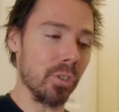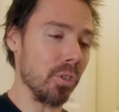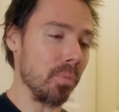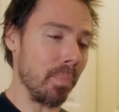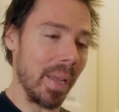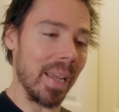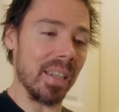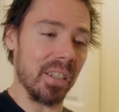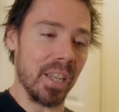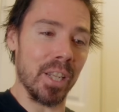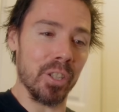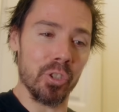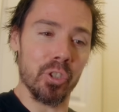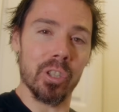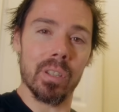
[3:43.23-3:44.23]
Just pay
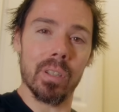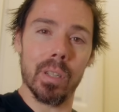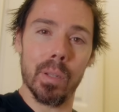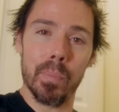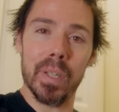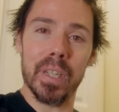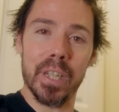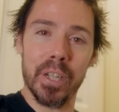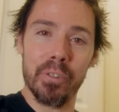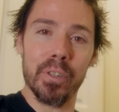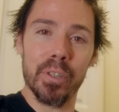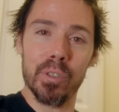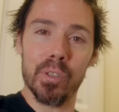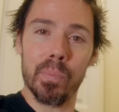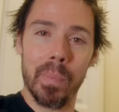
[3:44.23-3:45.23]
attention to the
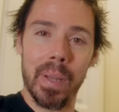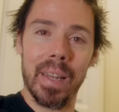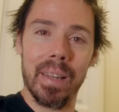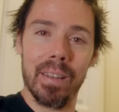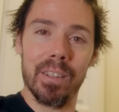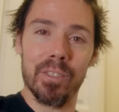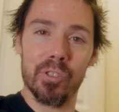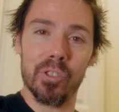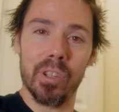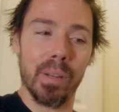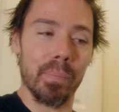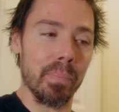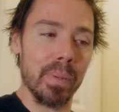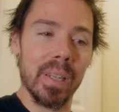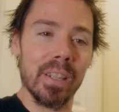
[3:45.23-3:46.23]
materials made and
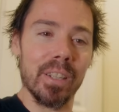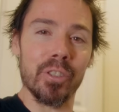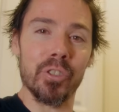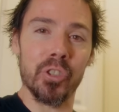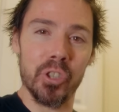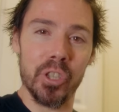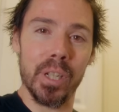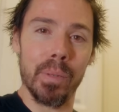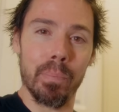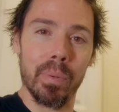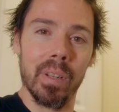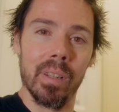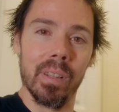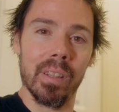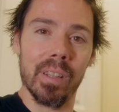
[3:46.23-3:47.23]
stop being a sheep
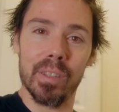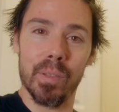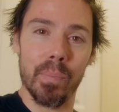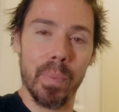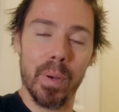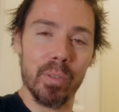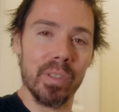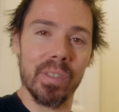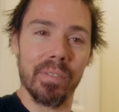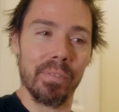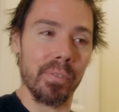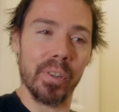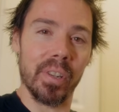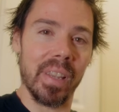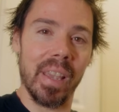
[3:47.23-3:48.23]
that's about to
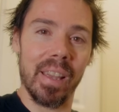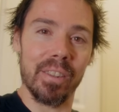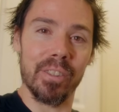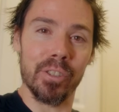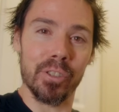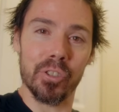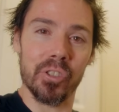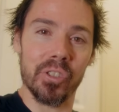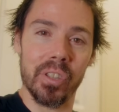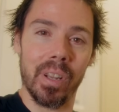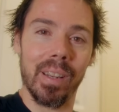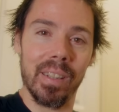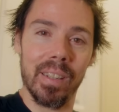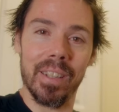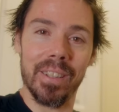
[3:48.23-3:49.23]
forget your
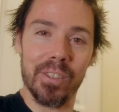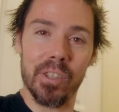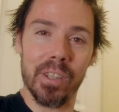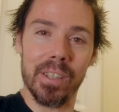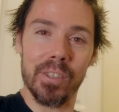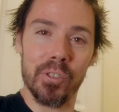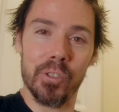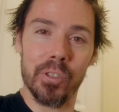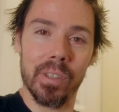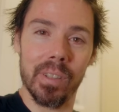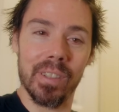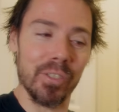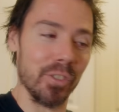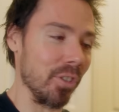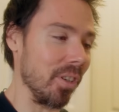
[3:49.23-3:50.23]
son exists
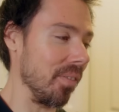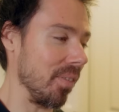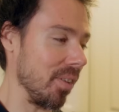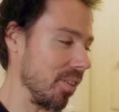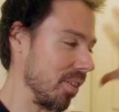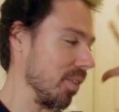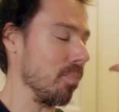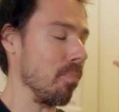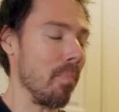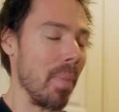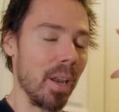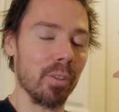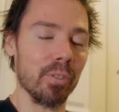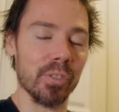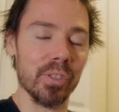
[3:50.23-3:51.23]
because you have all these
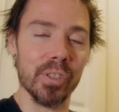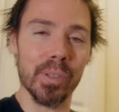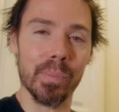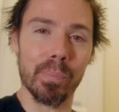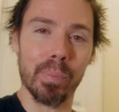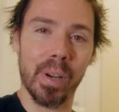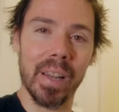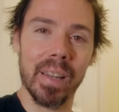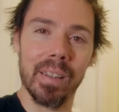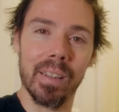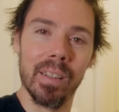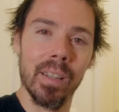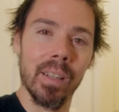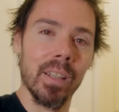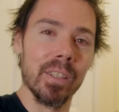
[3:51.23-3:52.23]
metals in your brain.